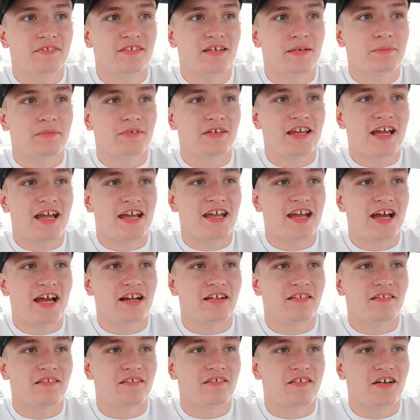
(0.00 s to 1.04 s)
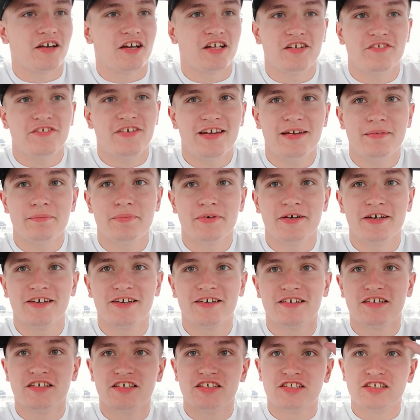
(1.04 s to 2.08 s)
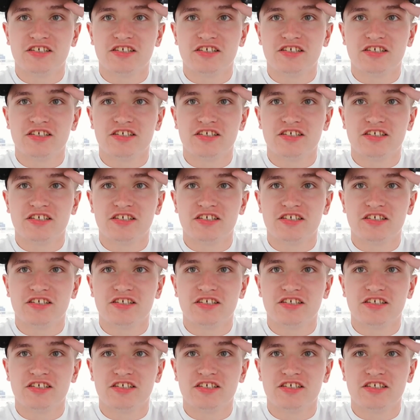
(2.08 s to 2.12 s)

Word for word: I'm getting kind of scared of it. But